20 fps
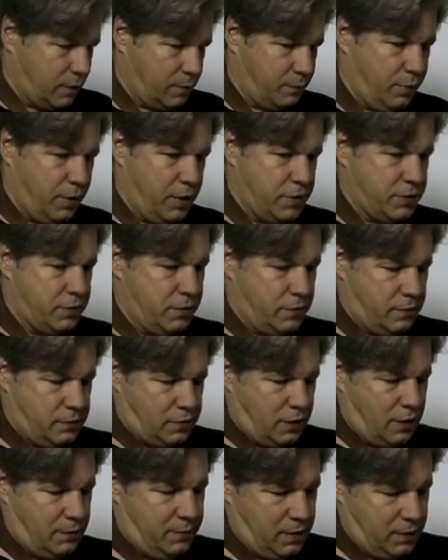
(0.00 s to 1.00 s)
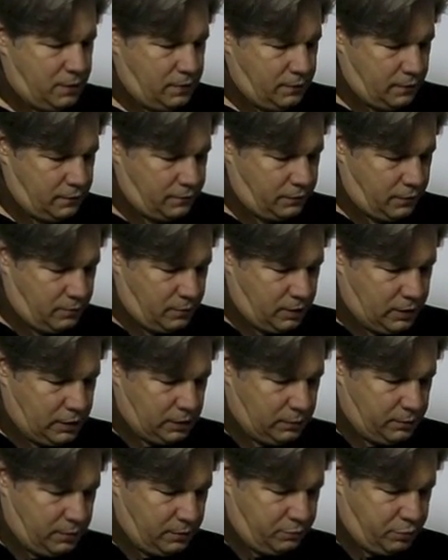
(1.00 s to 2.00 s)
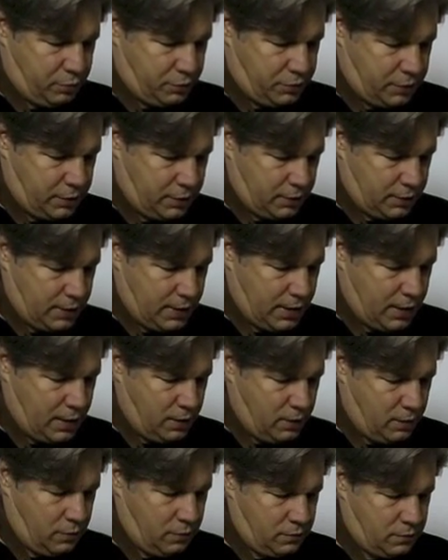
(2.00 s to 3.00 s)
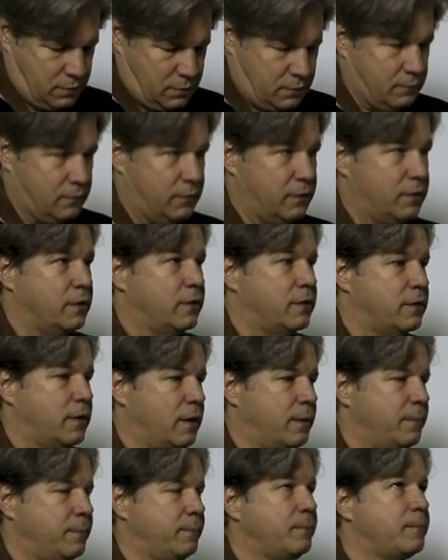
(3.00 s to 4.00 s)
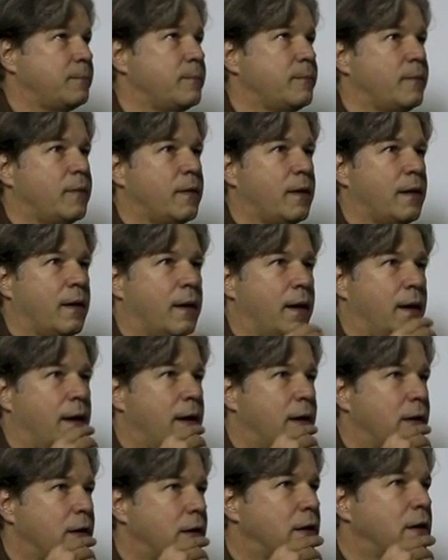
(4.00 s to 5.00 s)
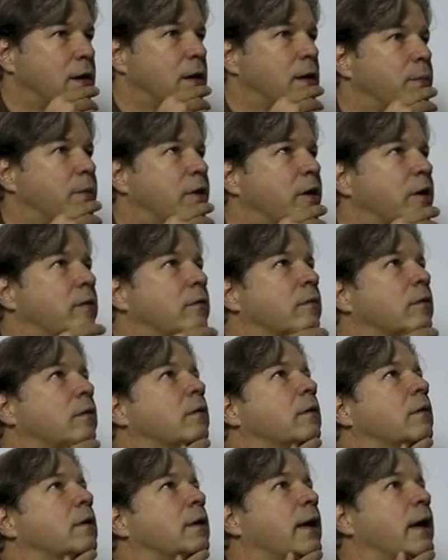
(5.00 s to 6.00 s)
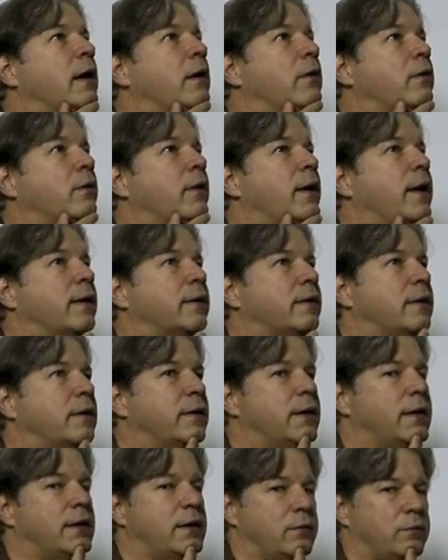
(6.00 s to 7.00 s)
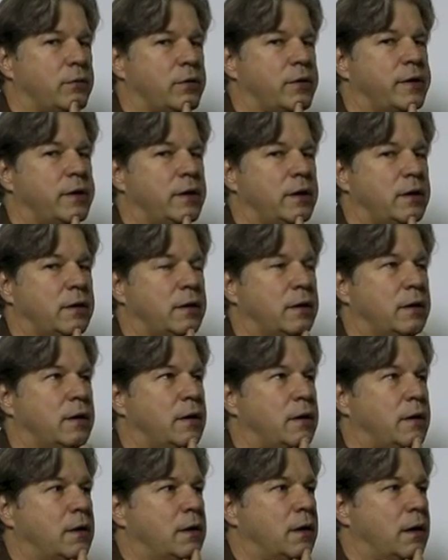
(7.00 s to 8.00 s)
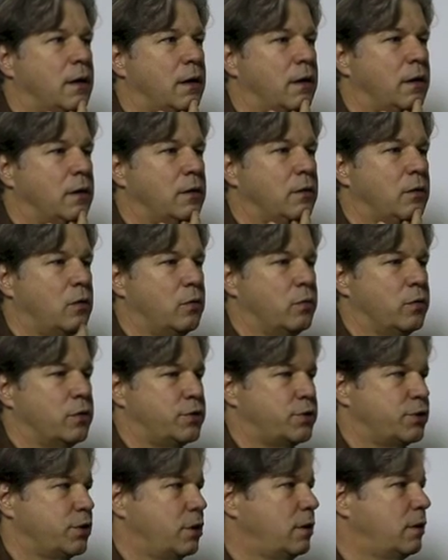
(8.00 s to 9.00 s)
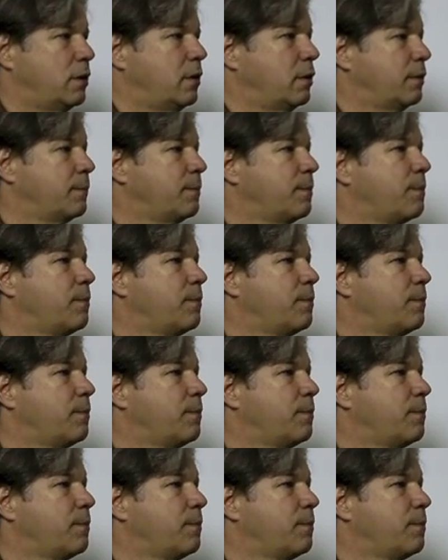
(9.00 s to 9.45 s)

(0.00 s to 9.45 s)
pressure is coming from a little bit pushing down with the thumb and a little bit counteracting that with the lower jaw.